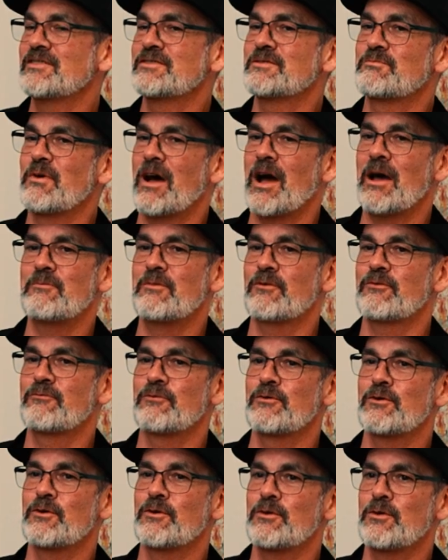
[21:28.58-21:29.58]
I
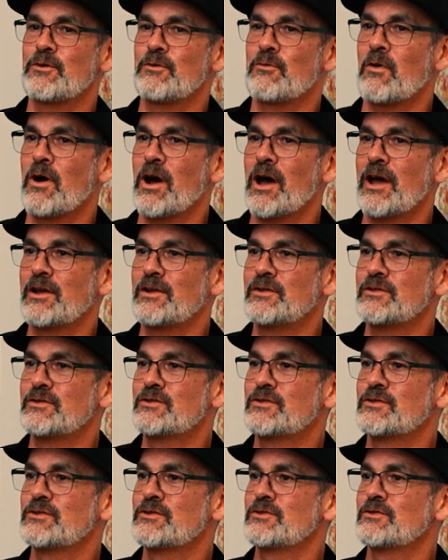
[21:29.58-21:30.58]
prefer the
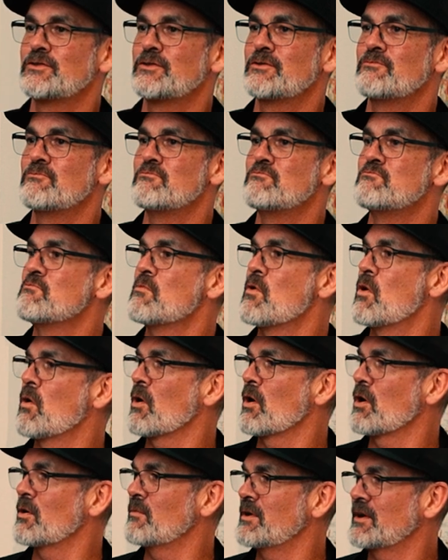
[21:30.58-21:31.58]
wines
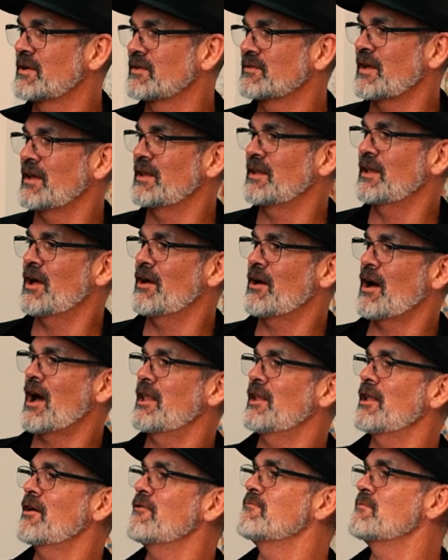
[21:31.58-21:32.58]
more because I
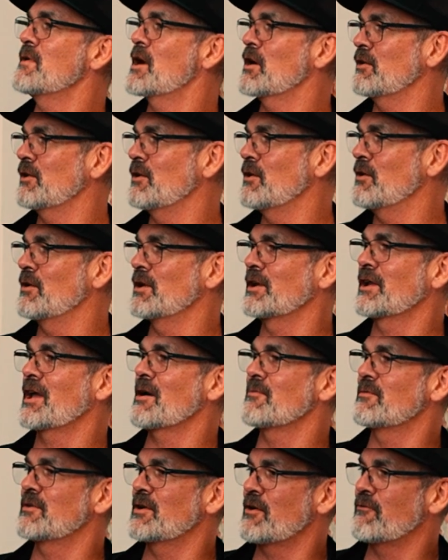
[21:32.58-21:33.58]
love Merlot and
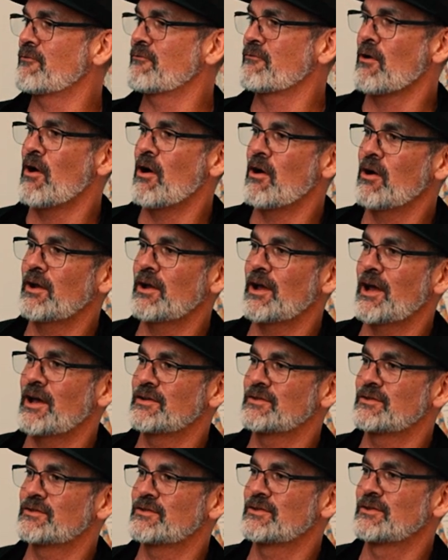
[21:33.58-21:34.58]
Cabernet Franc
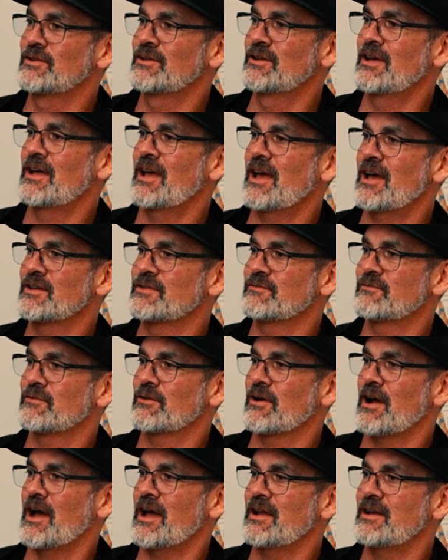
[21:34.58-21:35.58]
as
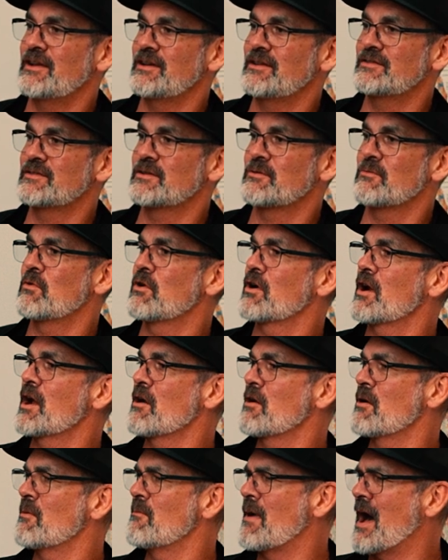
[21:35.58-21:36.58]
varieties. They're more
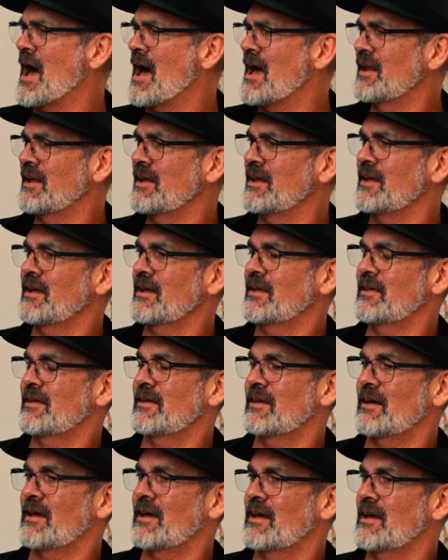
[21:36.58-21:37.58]
aromatic.
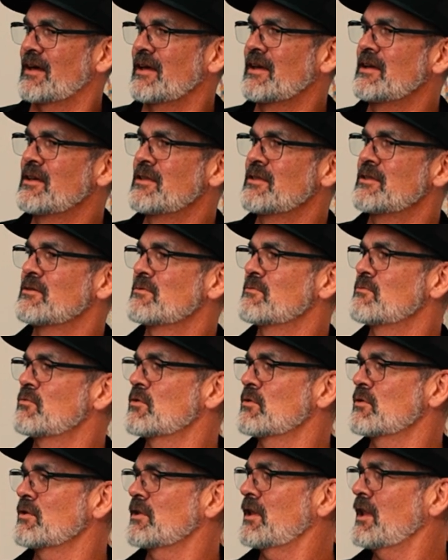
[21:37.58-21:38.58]
They're
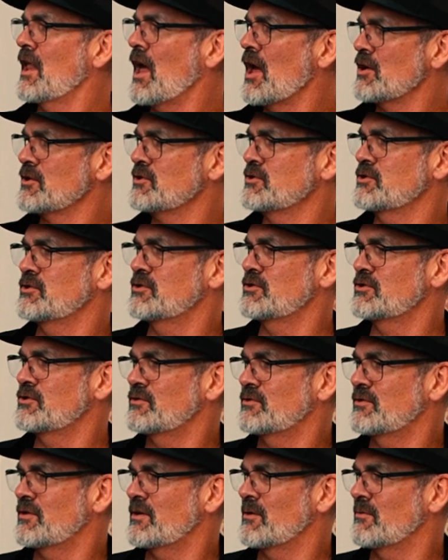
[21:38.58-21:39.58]
more lush.
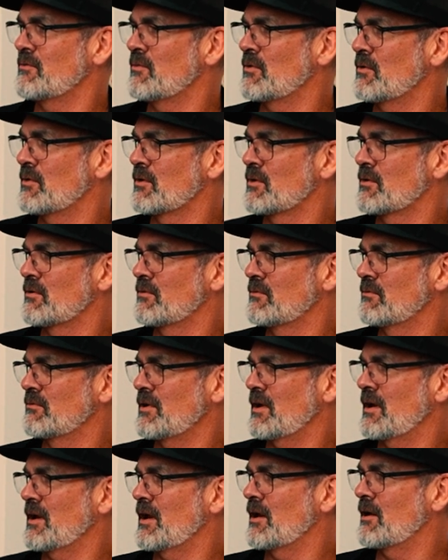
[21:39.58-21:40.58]
They're more
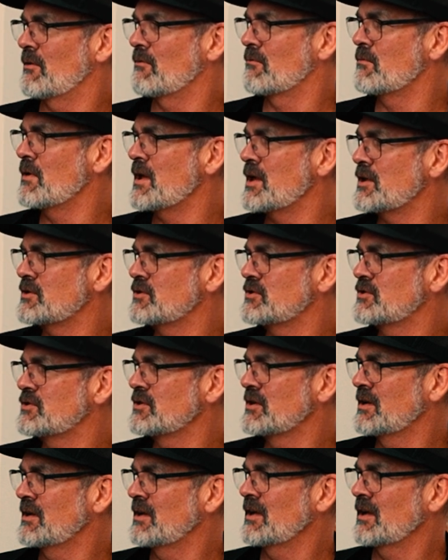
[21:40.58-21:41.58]
rich.
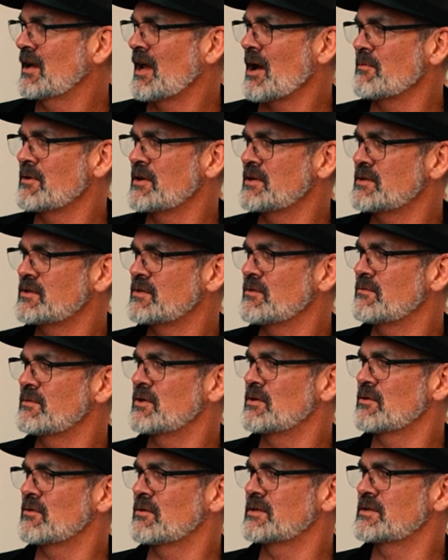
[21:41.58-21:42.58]
Cabernet
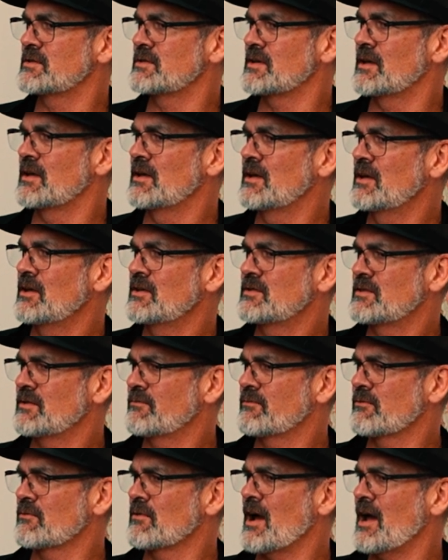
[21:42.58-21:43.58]
Sauvignon is it's a
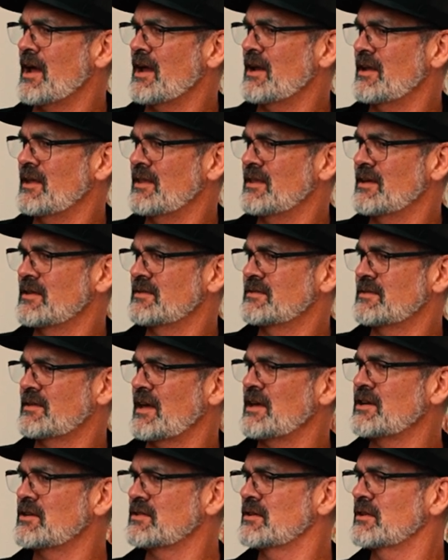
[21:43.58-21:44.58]
variety that
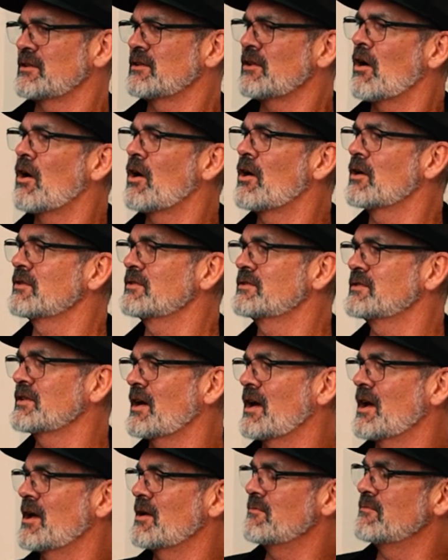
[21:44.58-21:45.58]
takes a long
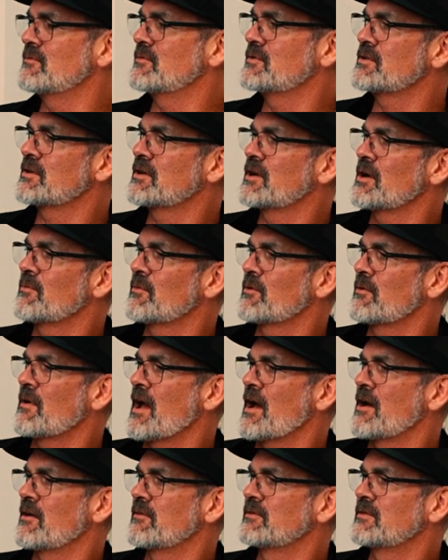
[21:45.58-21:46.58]
time to come
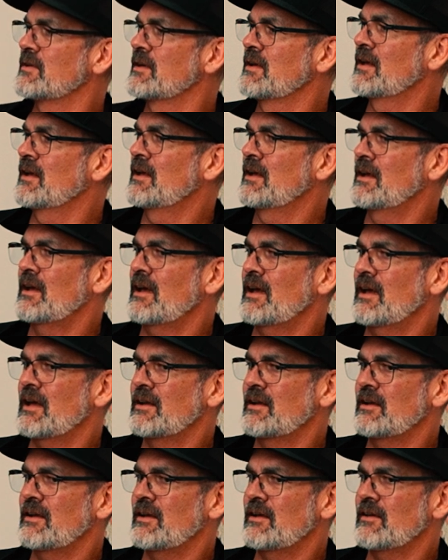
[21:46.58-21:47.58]
around,
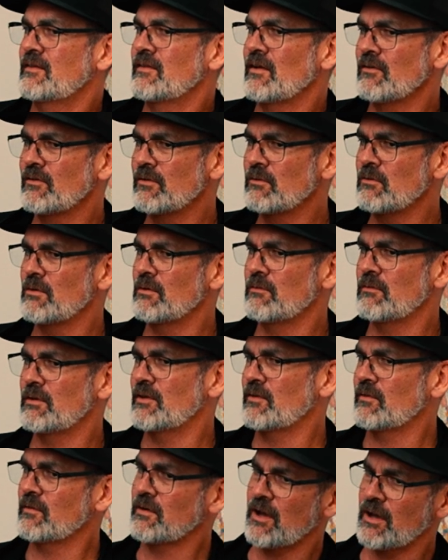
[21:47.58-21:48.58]
and
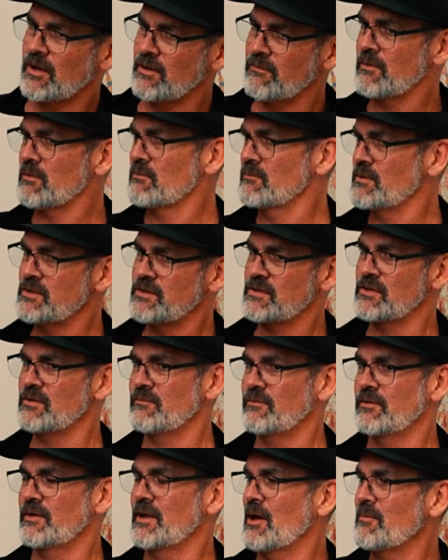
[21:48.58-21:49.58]
it's kind of a recent
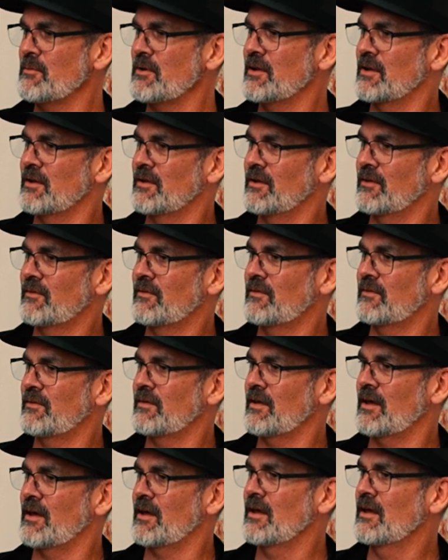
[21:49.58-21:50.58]
phenomenon. It's
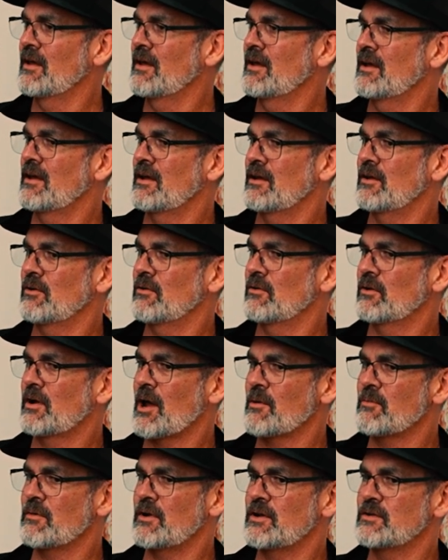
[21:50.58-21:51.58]
you know,
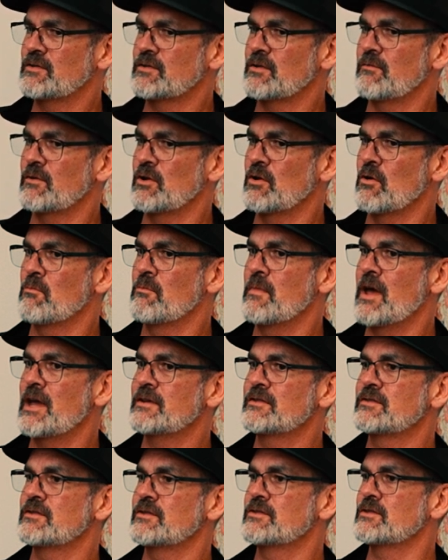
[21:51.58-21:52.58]
Cabernet Sauvignon
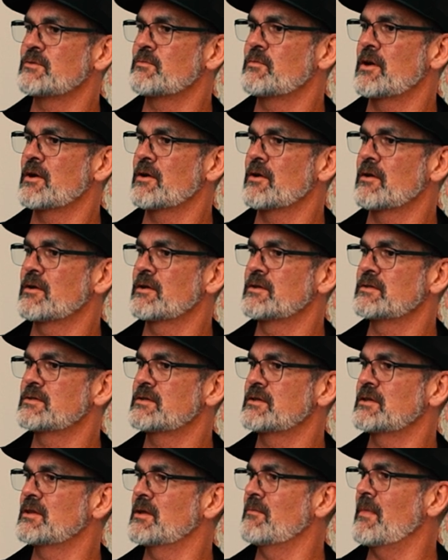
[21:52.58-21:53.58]
makes its appearance
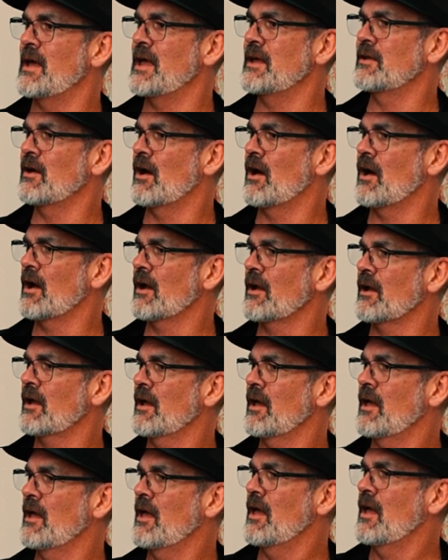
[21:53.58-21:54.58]
in the Médoc
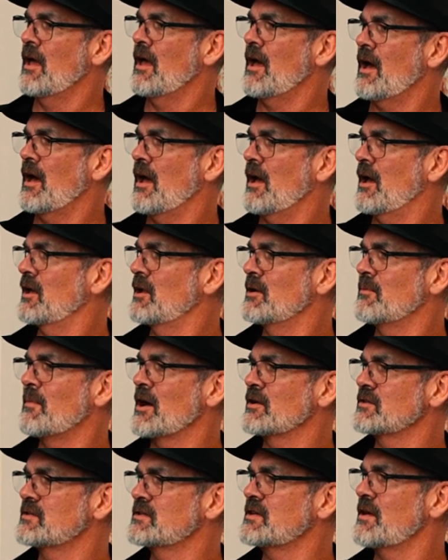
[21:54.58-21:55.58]
in about
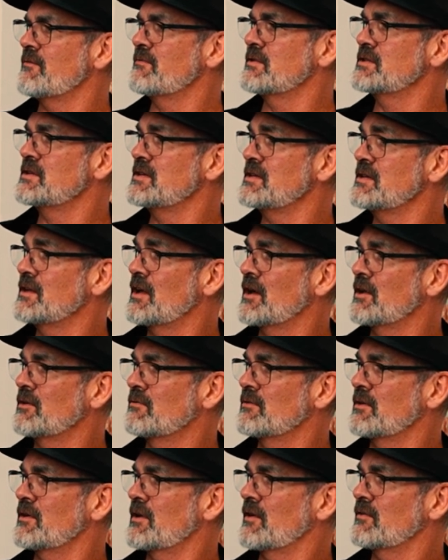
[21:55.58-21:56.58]

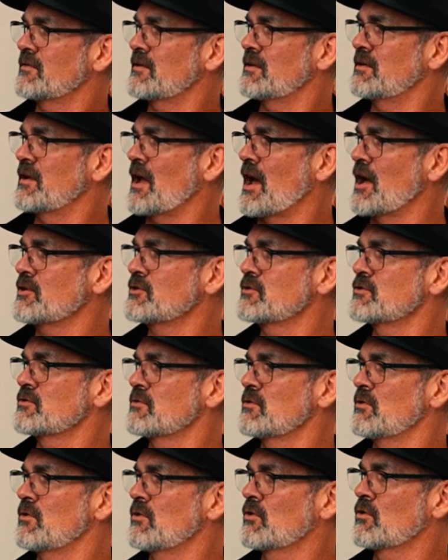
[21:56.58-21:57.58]
1700 as a
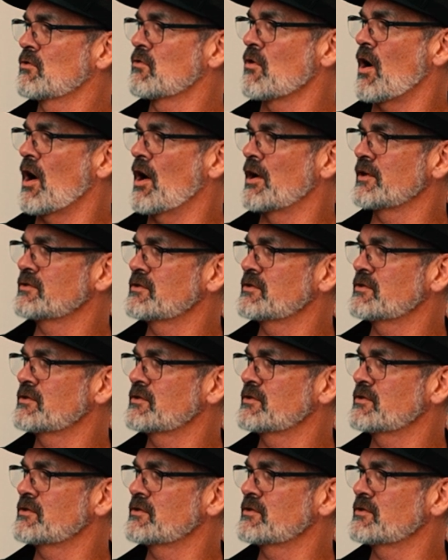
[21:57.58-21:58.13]
natural cross